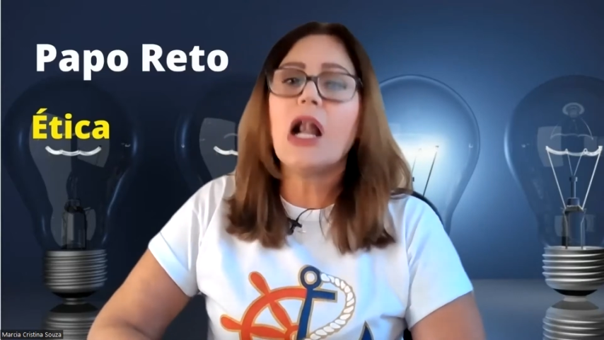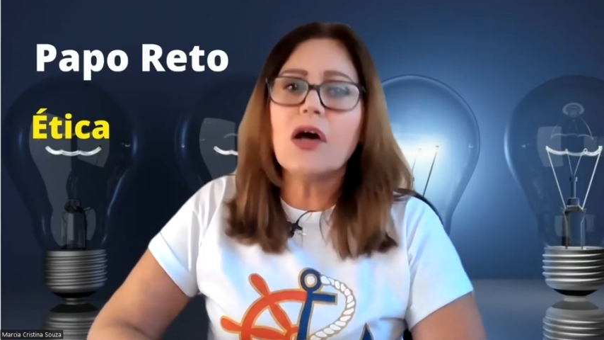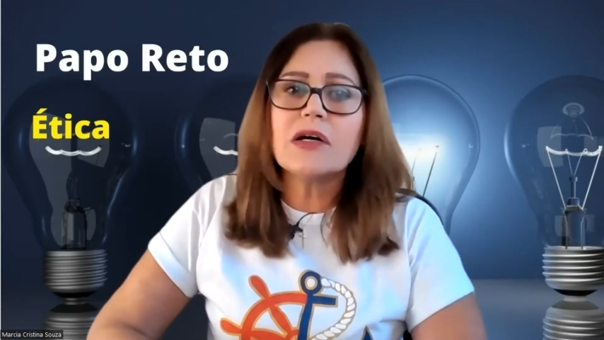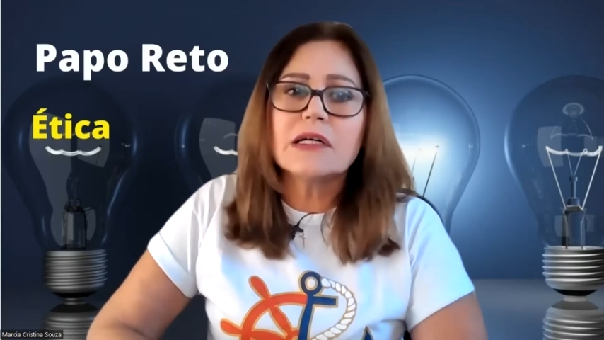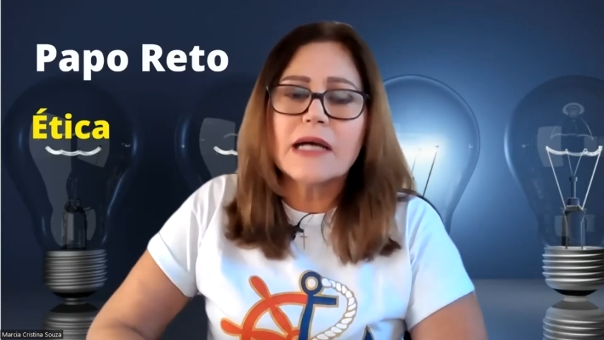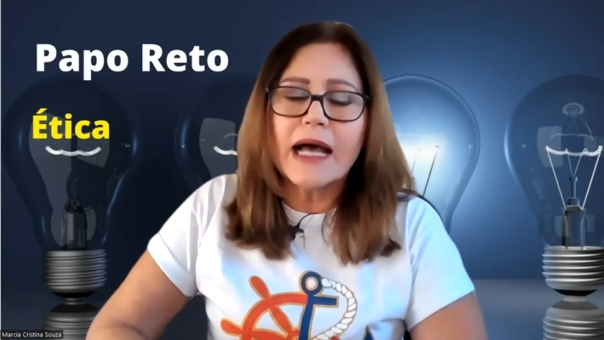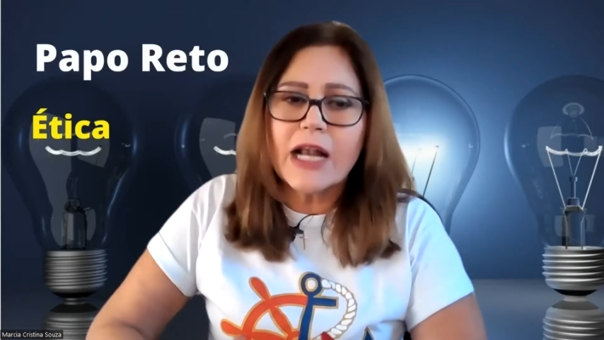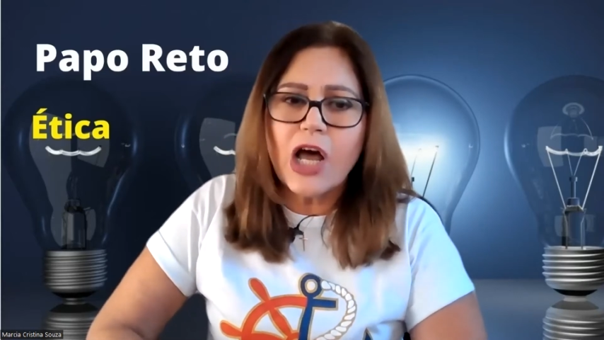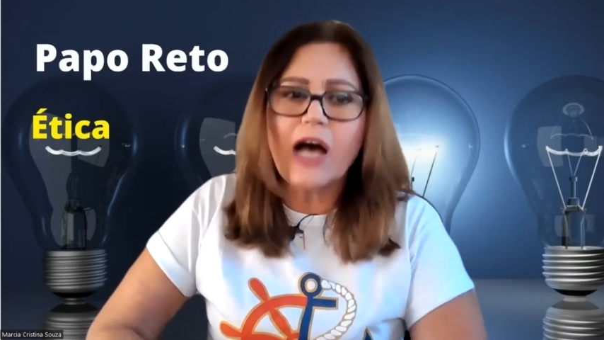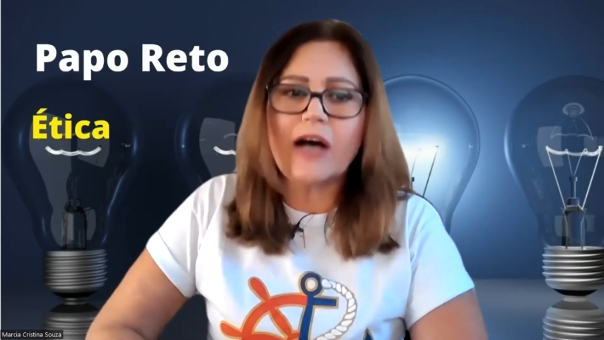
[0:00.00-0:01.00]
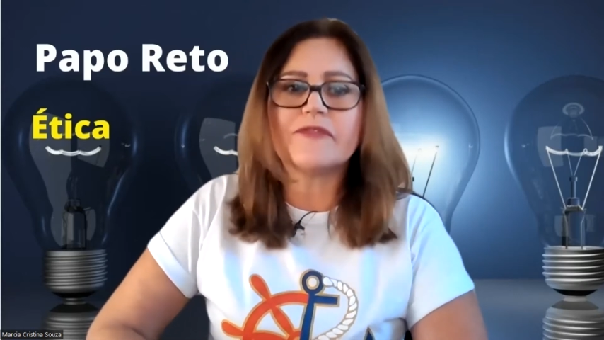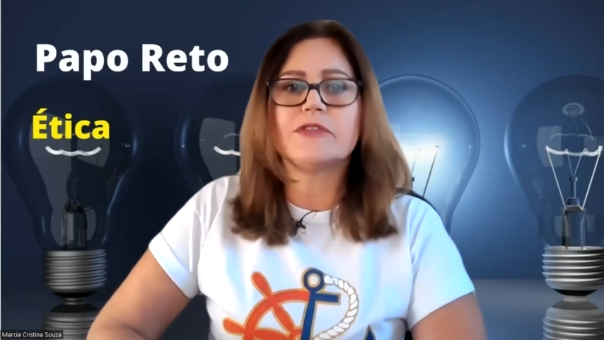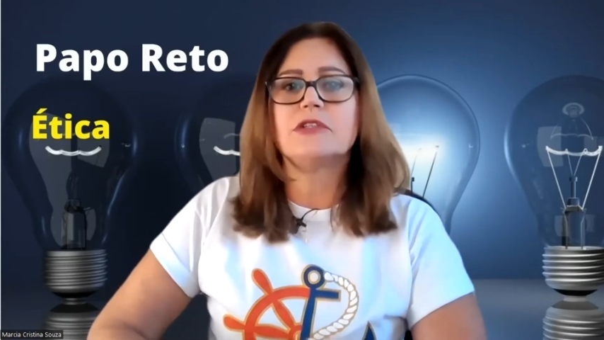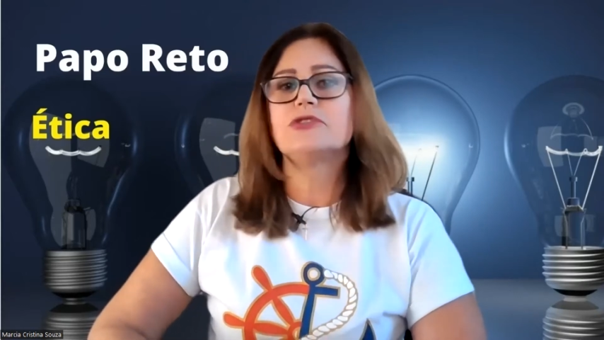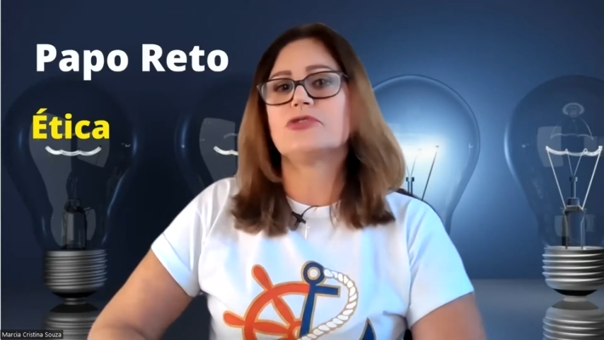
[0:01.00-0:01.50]
long
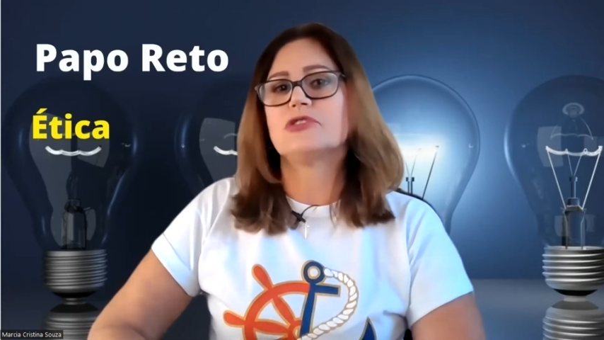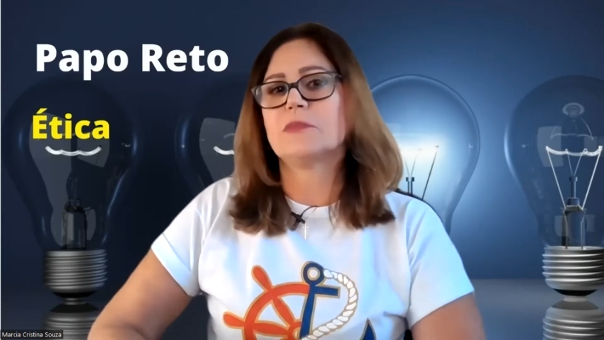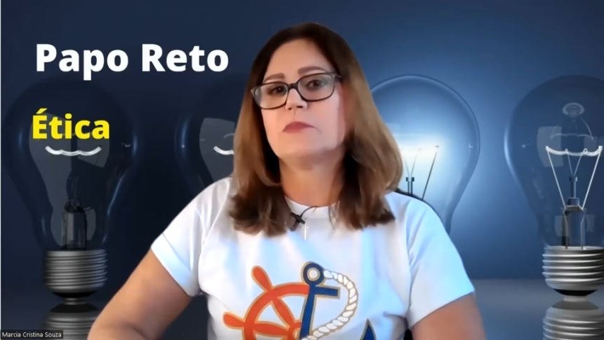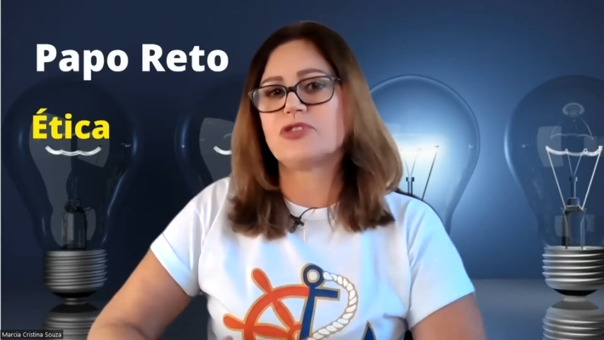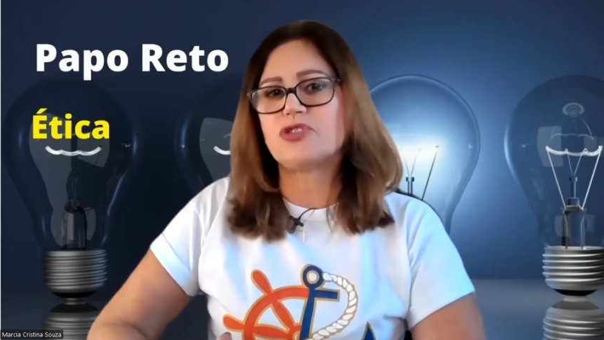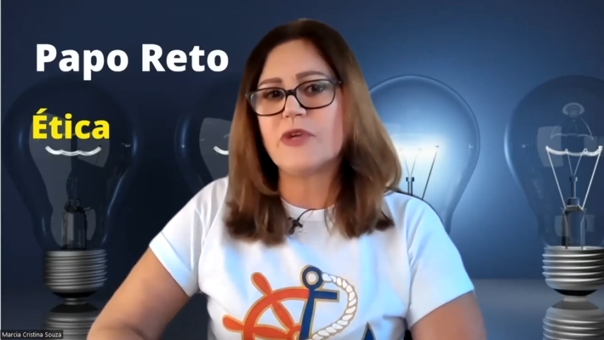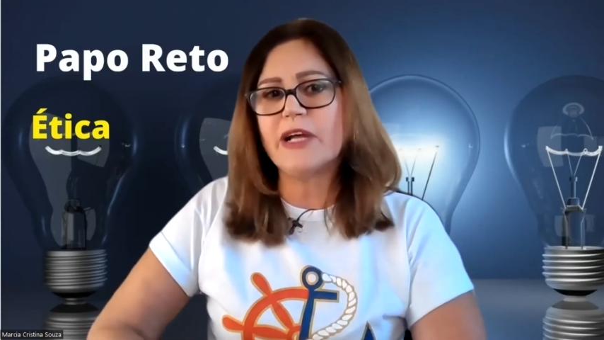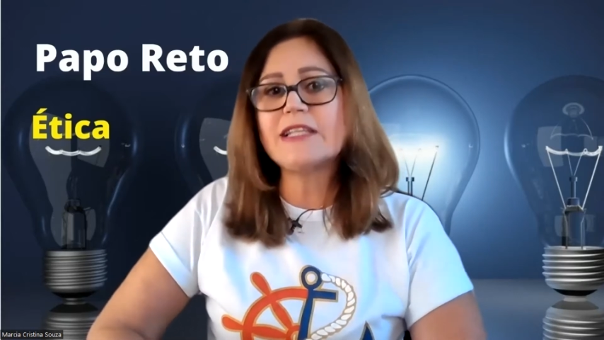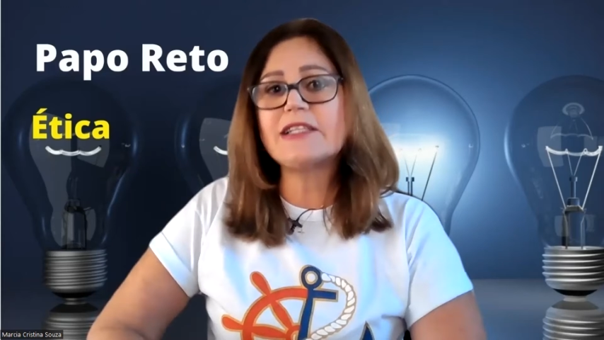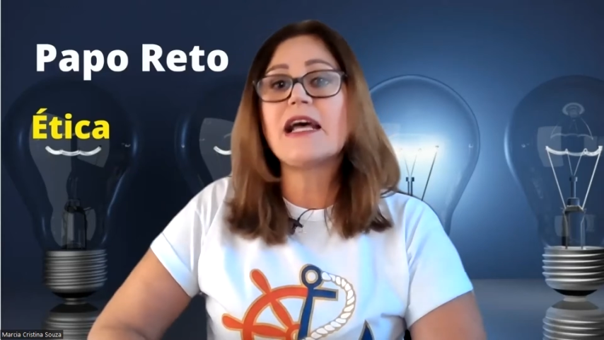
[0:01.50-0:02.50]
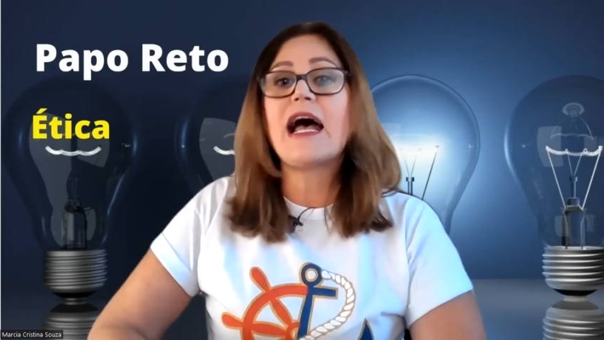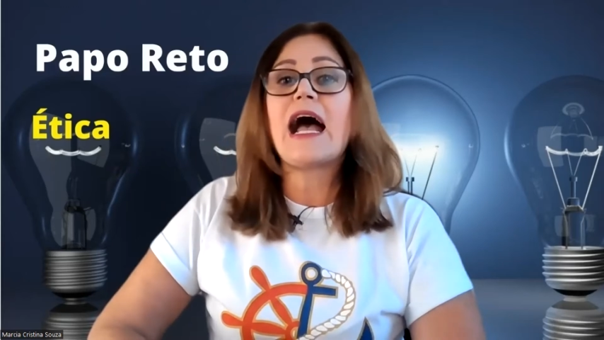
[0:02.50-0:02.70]
enough to demonstrate